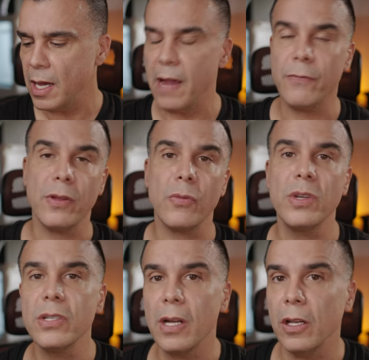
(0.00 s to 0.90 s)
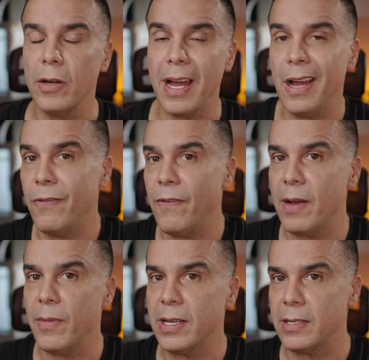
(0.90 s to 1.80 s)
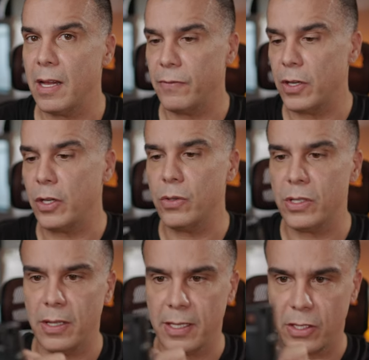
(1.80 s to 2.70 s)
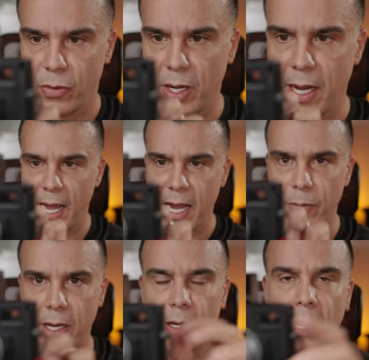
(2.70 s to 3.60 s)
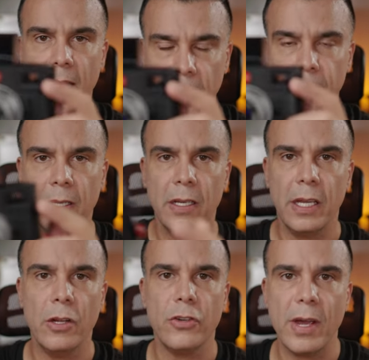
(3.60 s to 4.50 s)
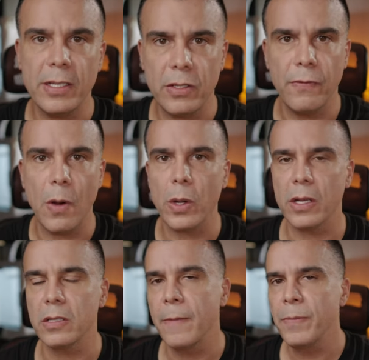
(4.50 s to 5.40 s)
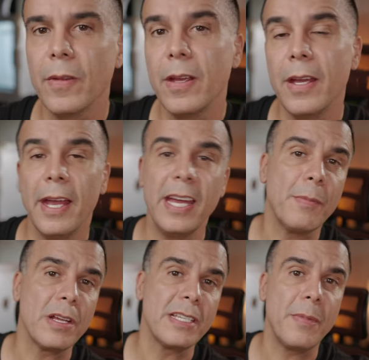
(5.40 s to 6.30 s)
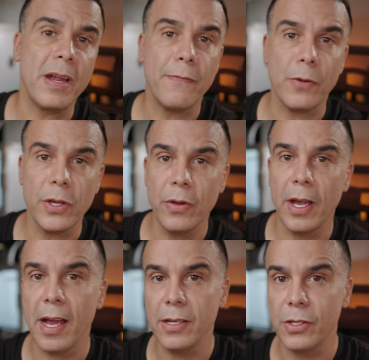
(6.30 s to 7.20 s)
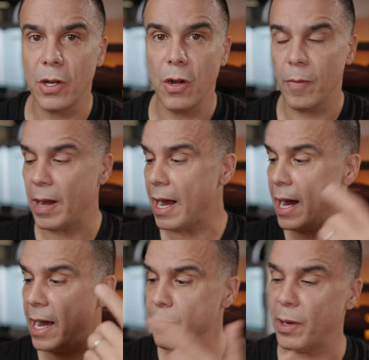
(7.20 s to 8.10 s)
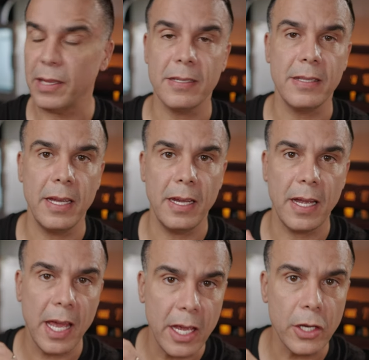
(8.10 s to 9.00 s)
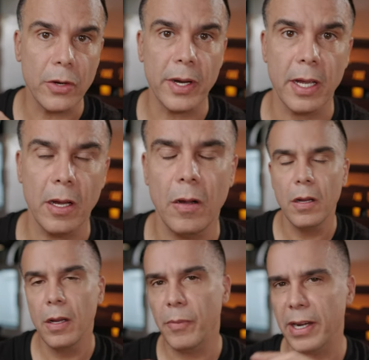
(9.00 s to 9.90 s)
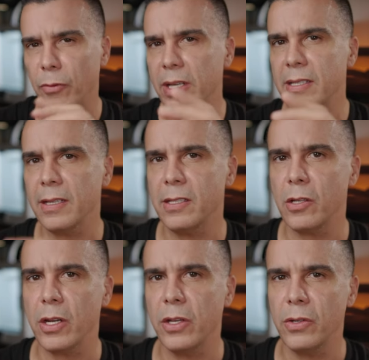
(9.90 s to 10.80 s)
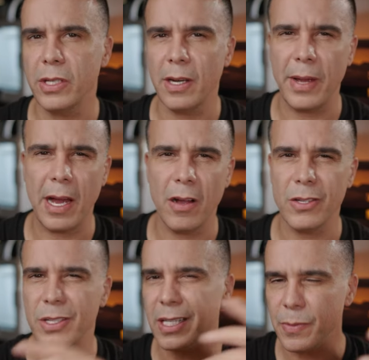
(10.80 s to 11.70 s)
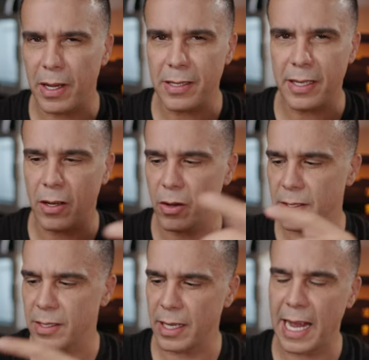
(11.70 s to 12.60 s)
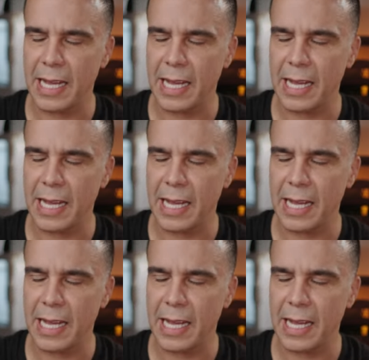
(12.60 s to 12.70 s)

And for that reason alone, I find myself using the screen, aiming, and, you know, trying to focus. And I'm gonna sum it up for you guys. So I bought this thing a year ago, but I recently started using about 6 months ago. This thing